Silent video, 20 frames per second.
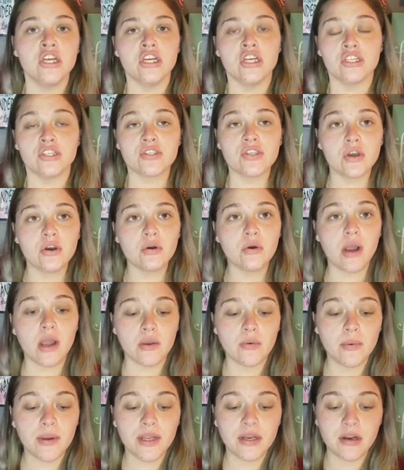So I
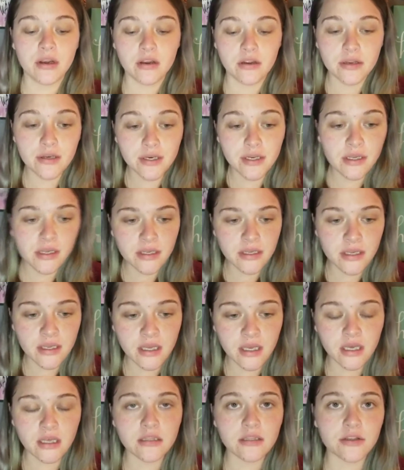went on
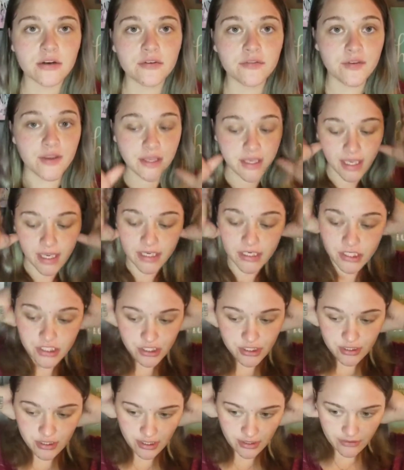a little
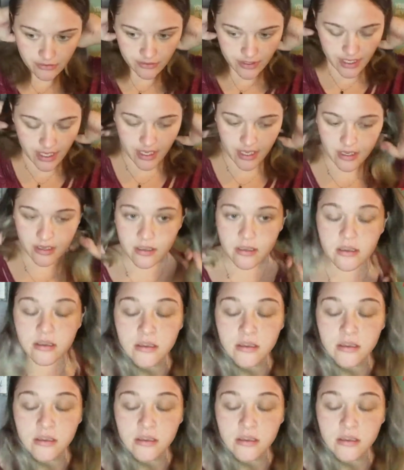vacation the other day.